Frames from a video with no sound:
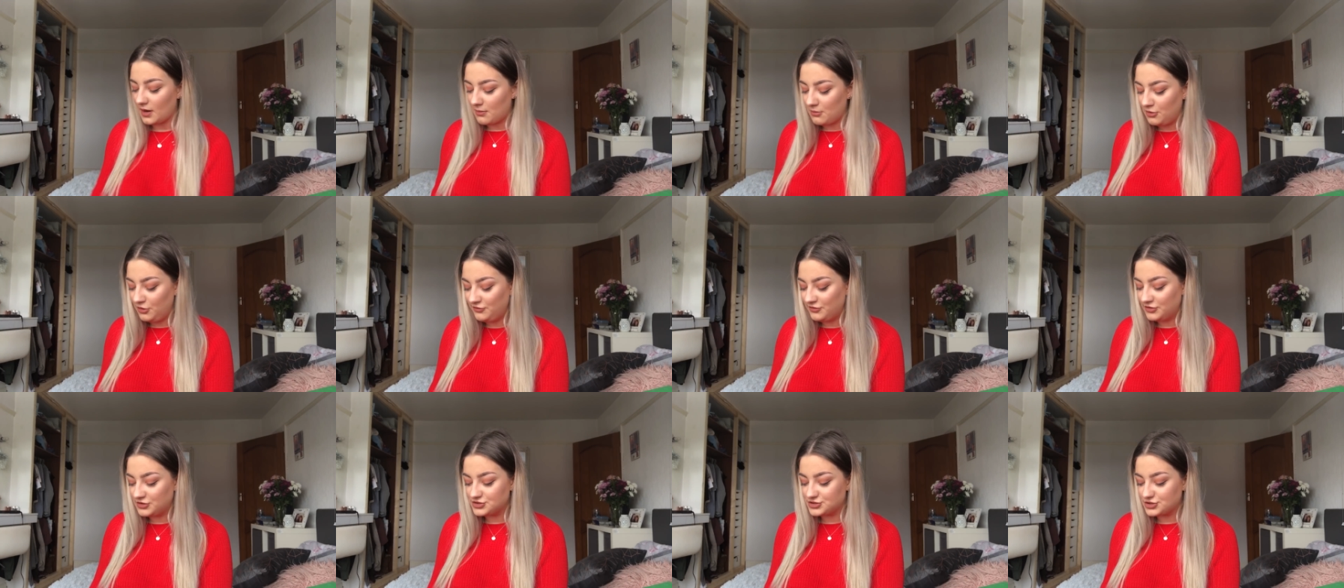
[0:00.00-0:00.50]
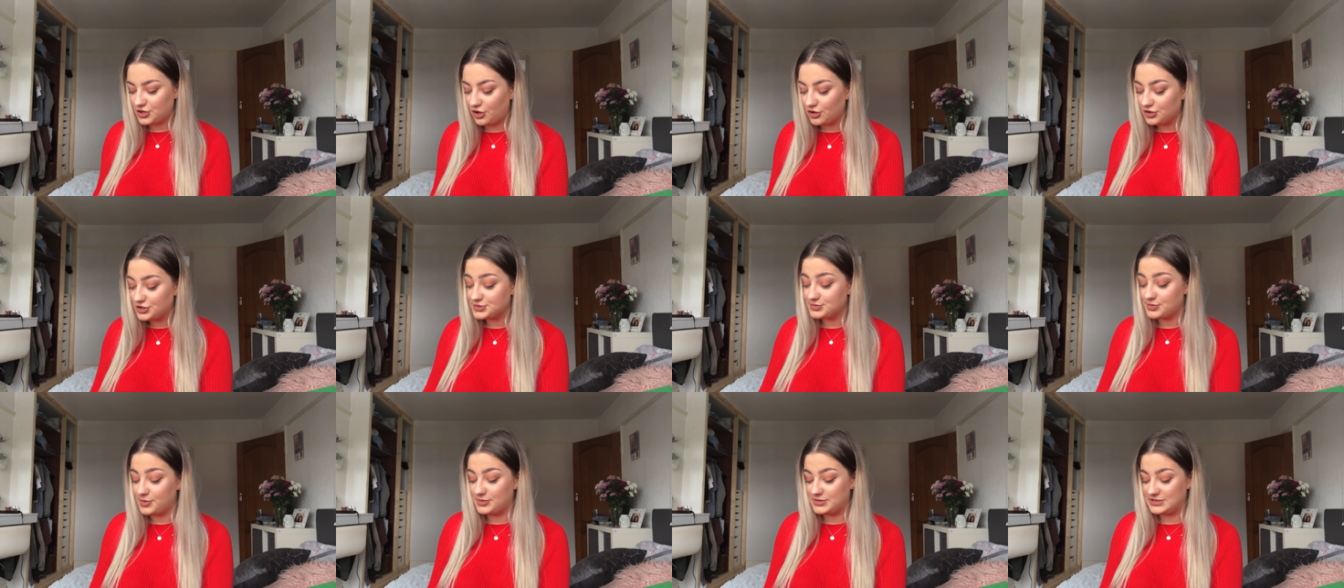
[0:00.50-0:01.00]
Moving on to
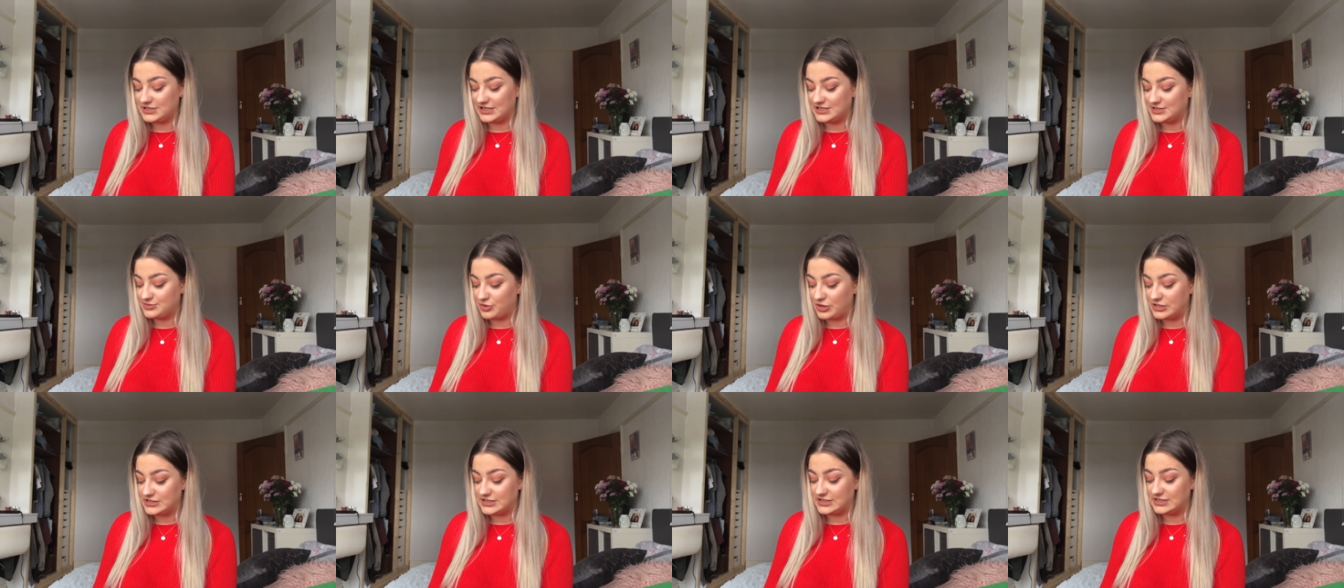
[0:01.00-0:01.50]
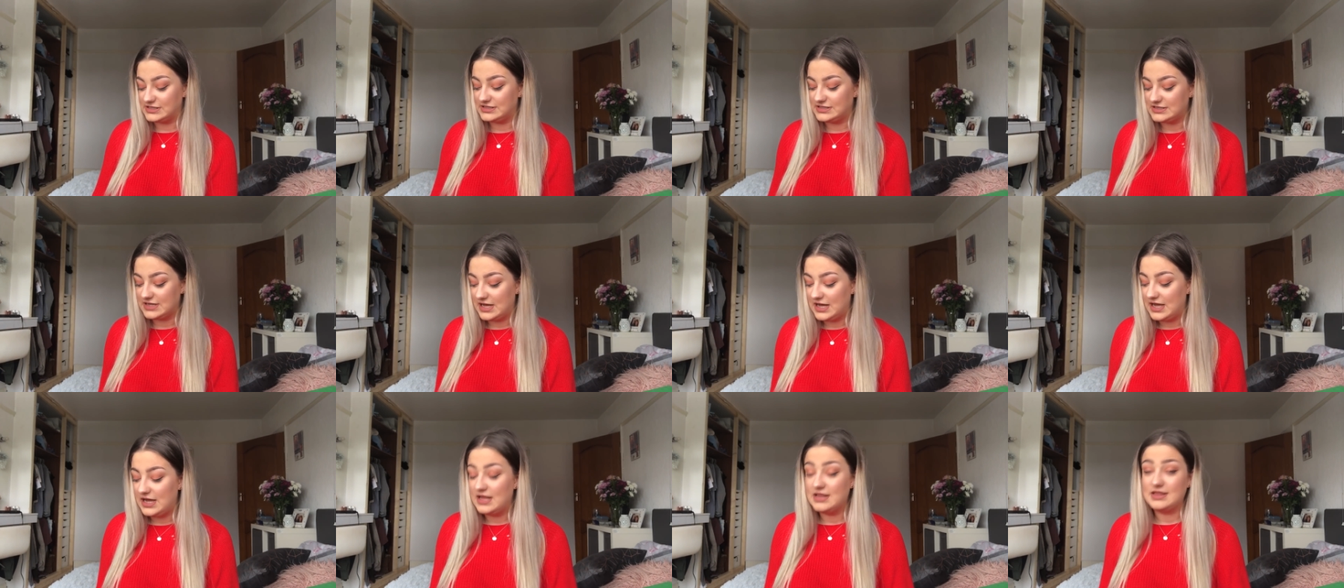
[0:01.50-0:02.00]
Connor's mum and dad's presents,
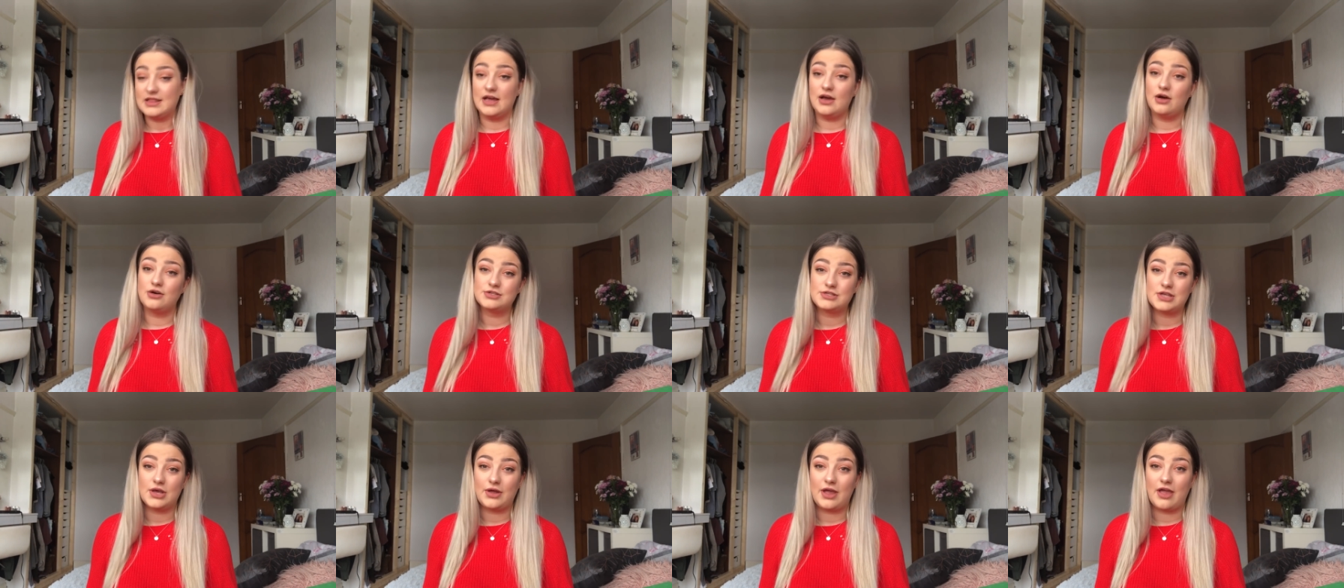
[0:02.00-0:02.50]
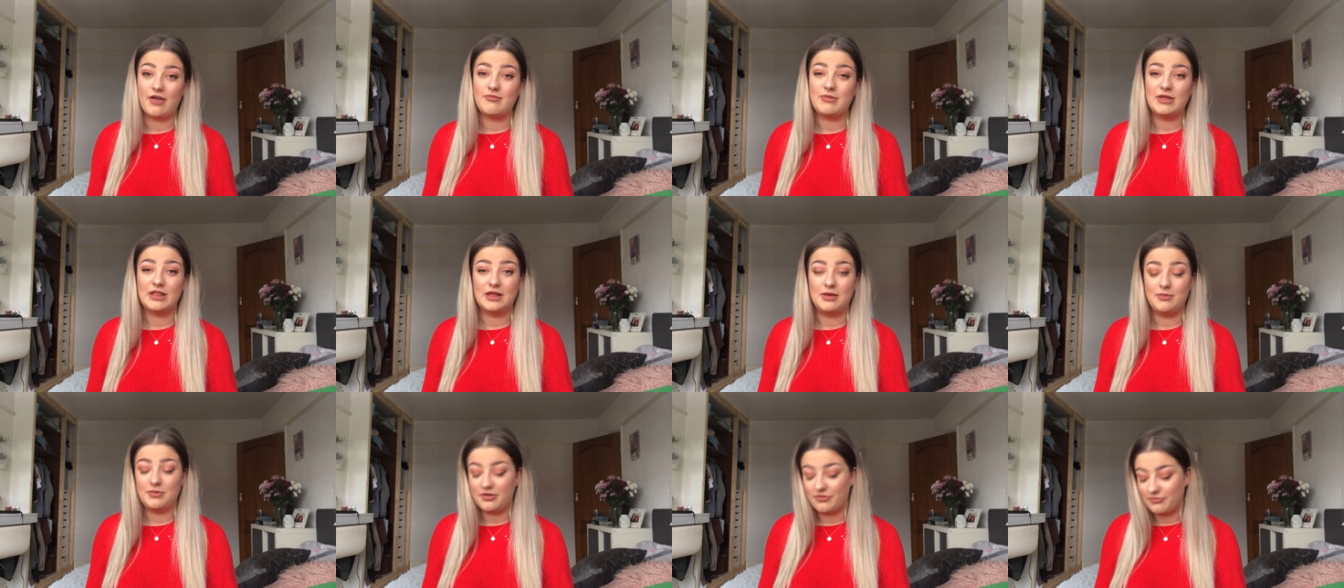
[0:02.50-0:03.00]
they also gave me
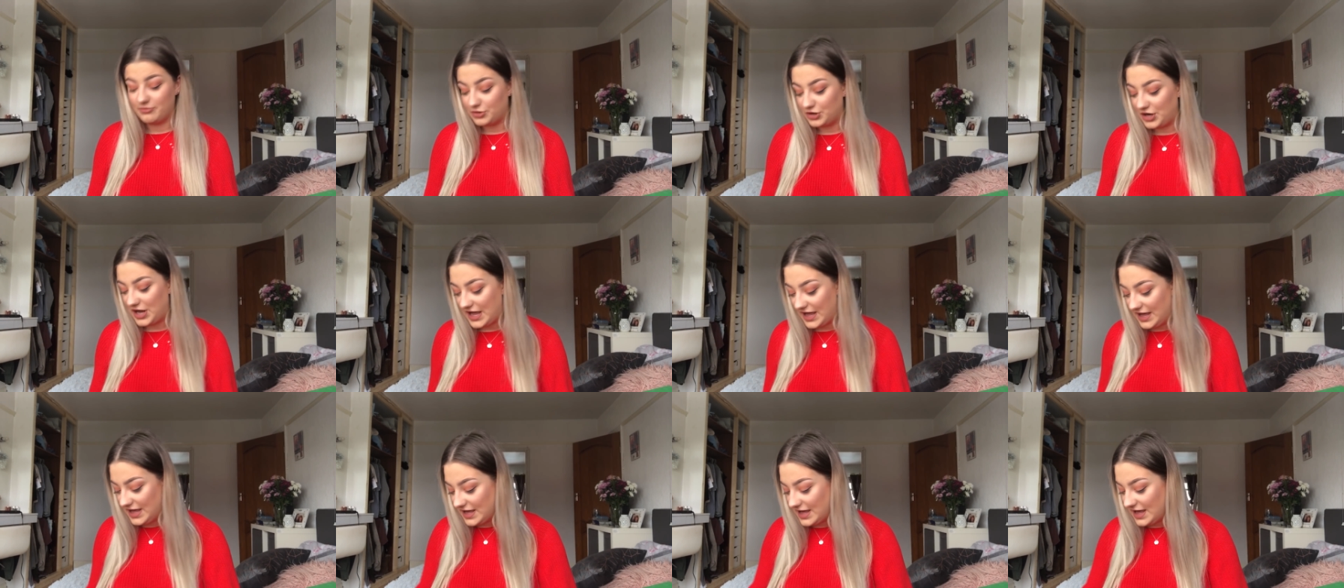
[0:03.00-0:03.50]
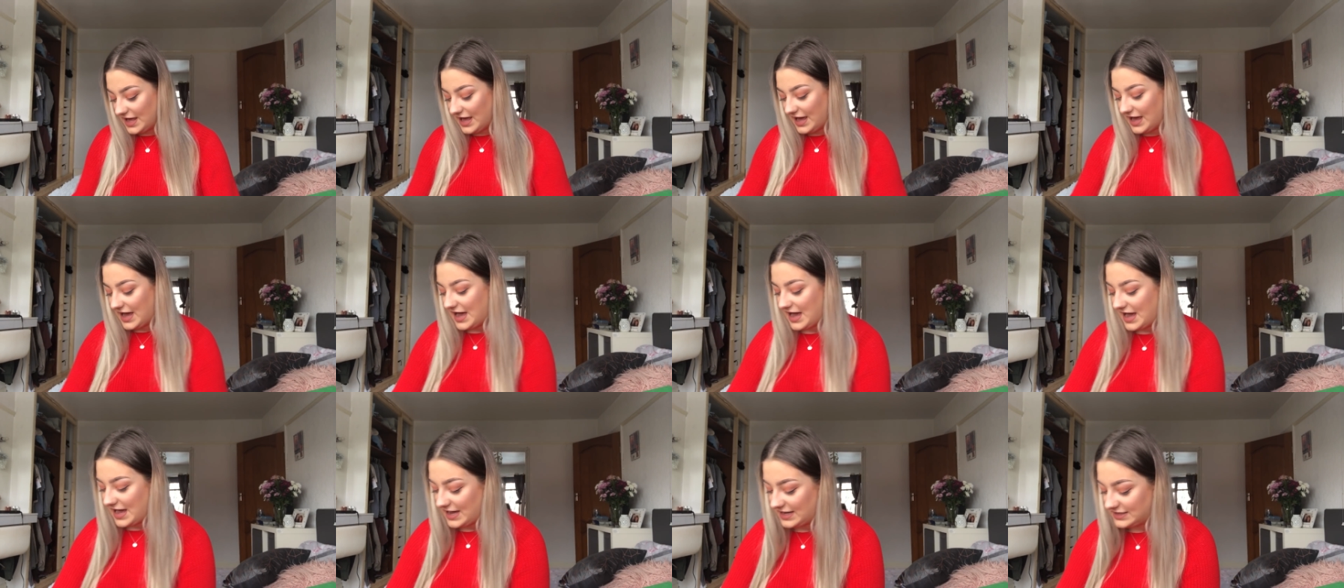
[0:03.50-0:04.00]
a little bit of money
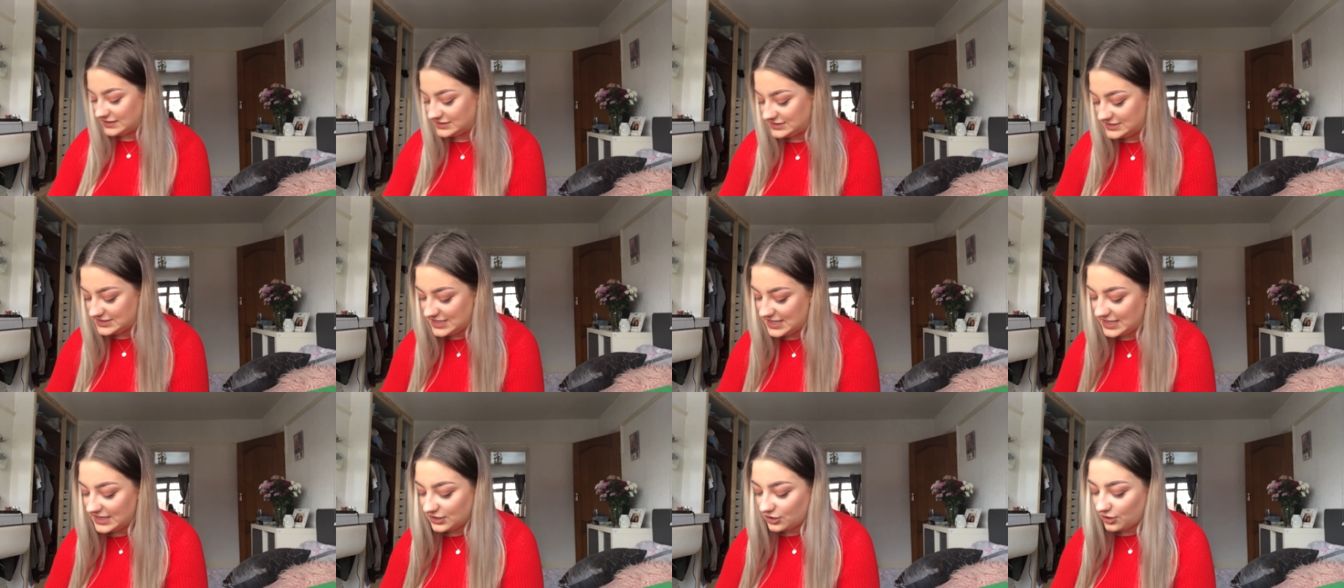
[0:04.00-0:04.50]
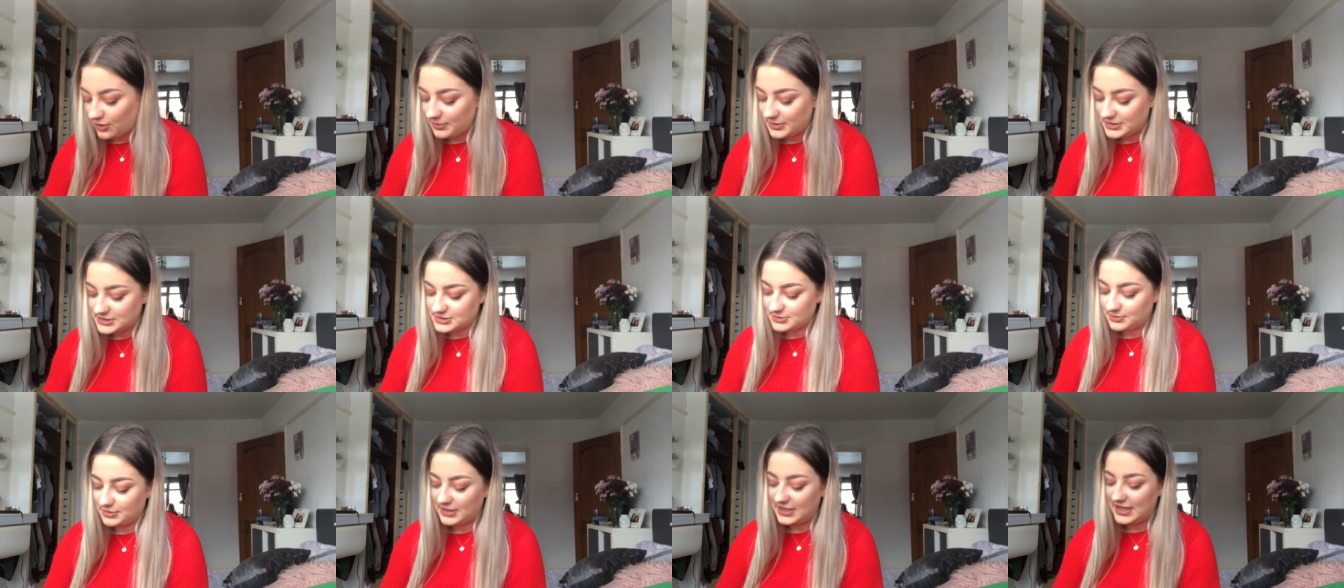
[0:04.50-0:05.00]
and then got me some